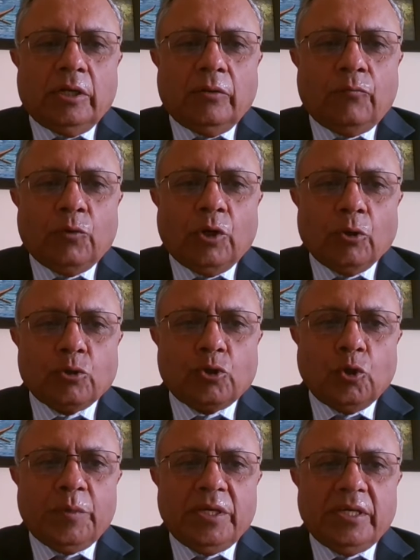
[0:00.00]
would also
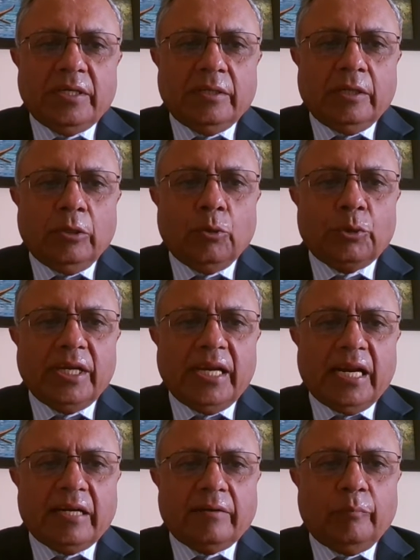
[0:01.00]
be uh, looking
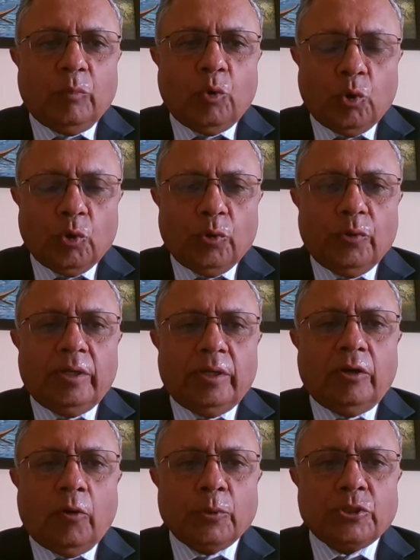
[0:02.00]
at more
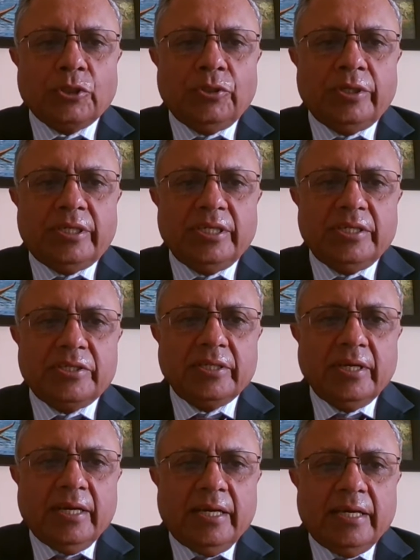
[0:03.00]
uh, opportunities
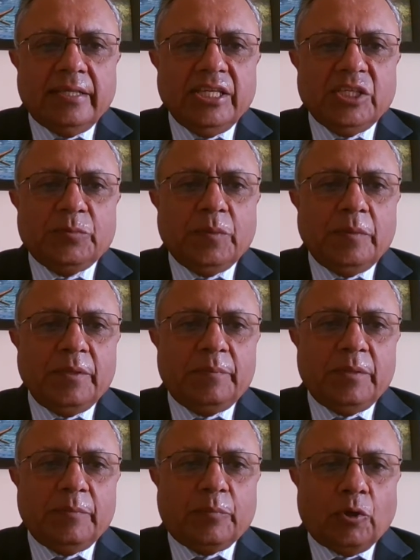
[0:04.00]
in these
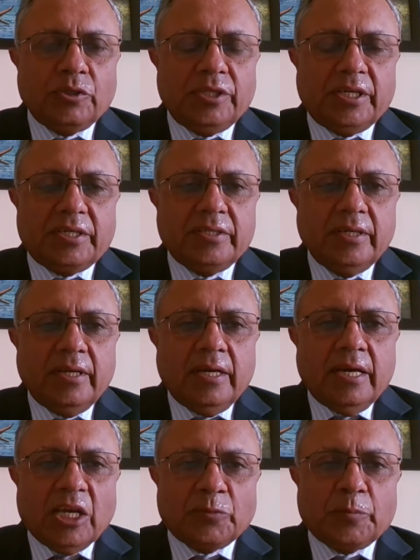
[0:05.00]
PPP projects,
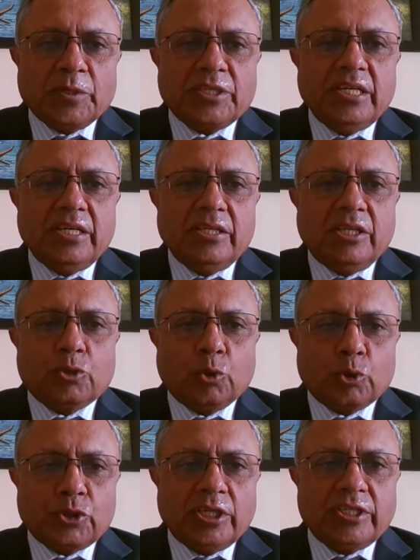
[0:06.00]
especially in the
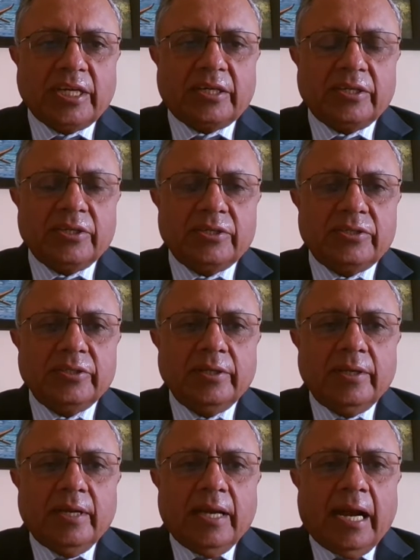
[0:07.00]
social sectors.
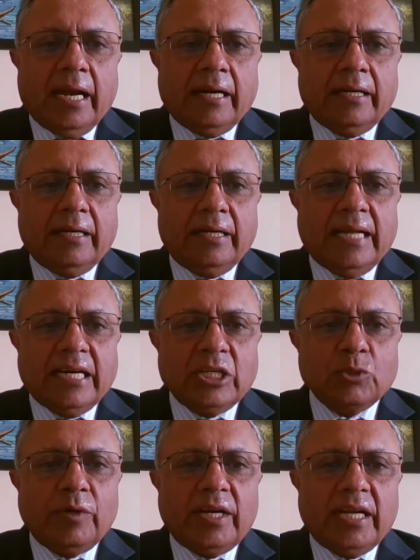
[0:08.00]
And that is
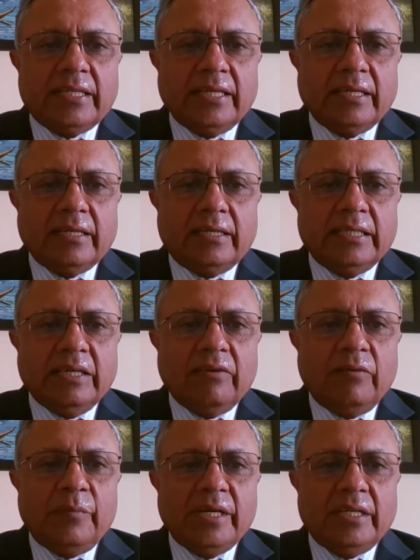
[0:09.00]
where I think there will
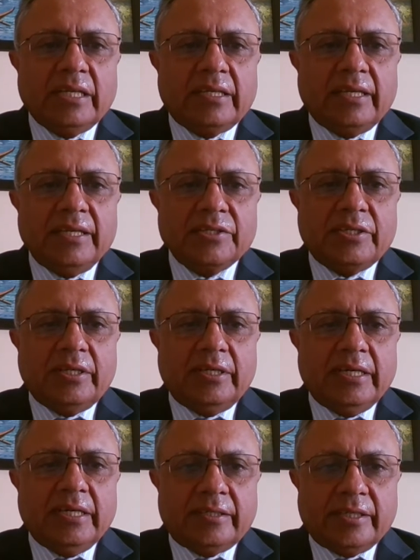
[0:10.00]
be an increased
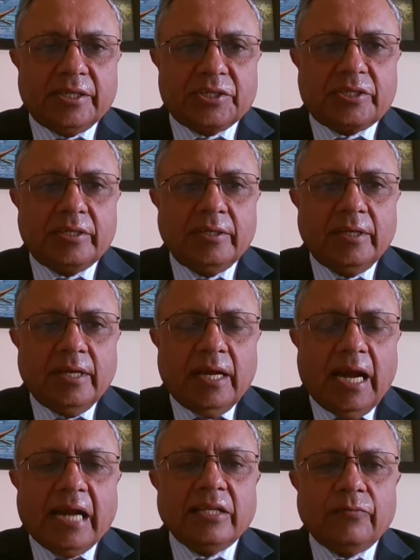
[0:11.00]
interest
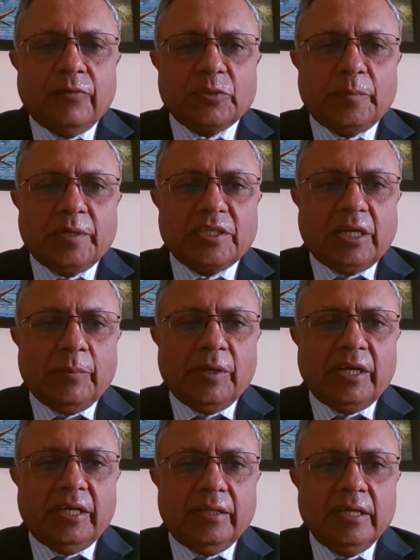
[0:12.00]
and investments coming
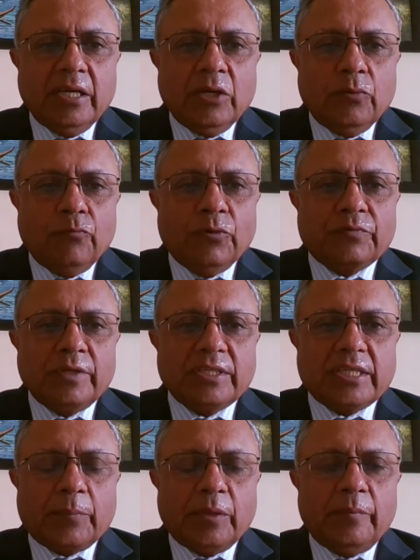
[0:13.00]
in which will
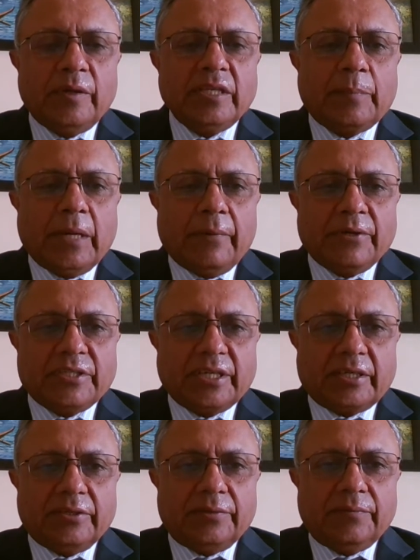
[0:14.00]
supplement the private sector.